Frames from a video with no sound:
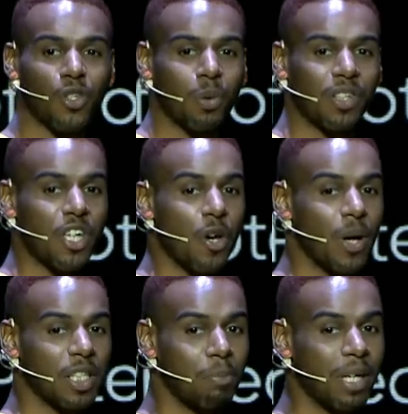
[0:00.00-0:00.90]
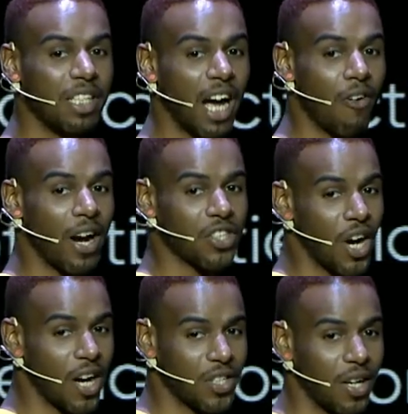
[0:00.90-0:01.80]
follows with the USB
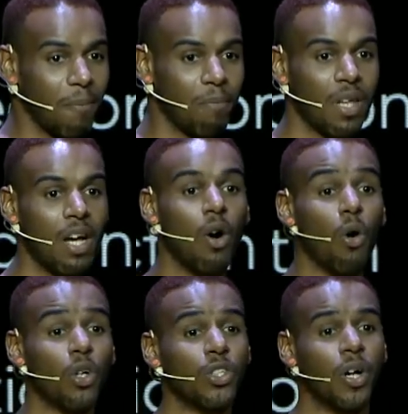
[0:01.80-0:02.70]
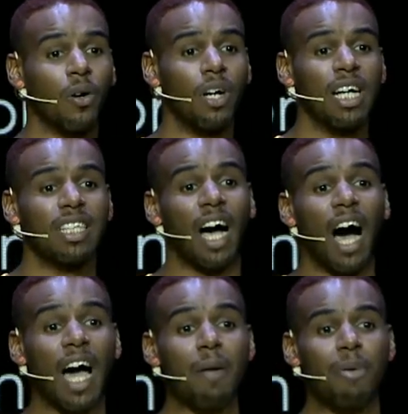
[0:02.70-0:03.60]
direct charger. Also,
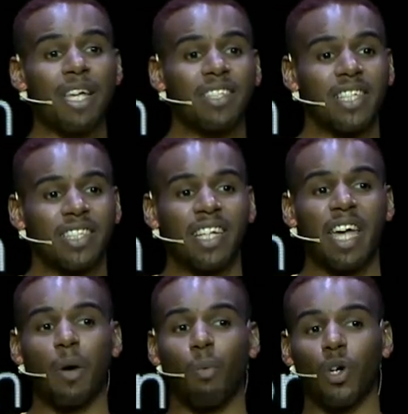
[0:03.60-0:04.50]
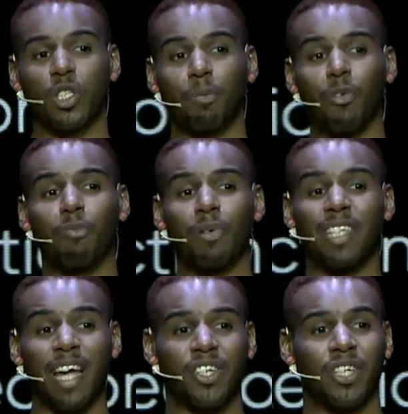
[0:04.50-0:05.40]
the IP68 waterproof
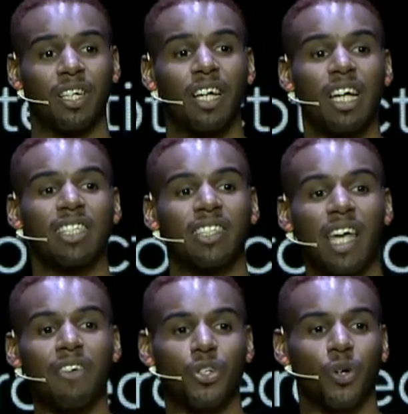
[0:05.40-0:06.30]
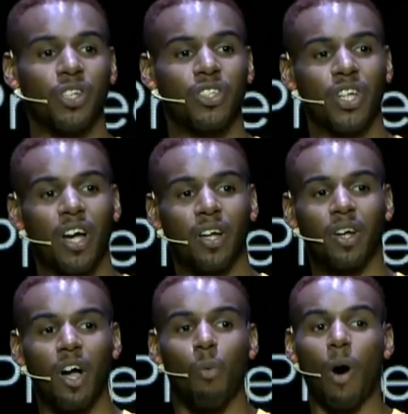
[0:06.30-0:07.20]
protection saves your
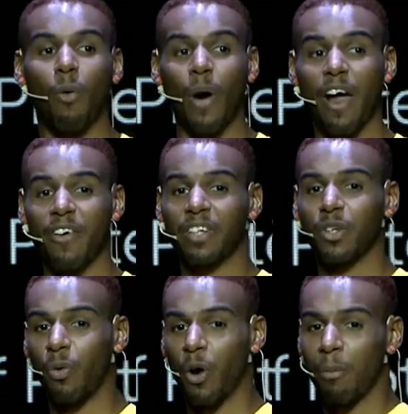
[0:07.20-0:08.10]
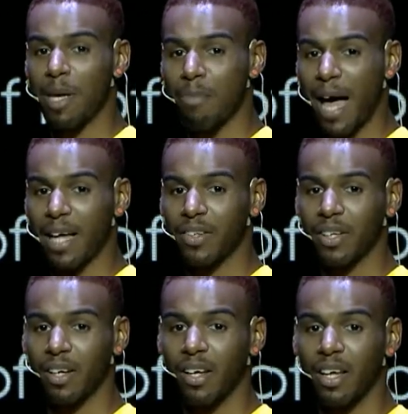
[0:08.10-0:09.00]
concern while wearing the Realme Band.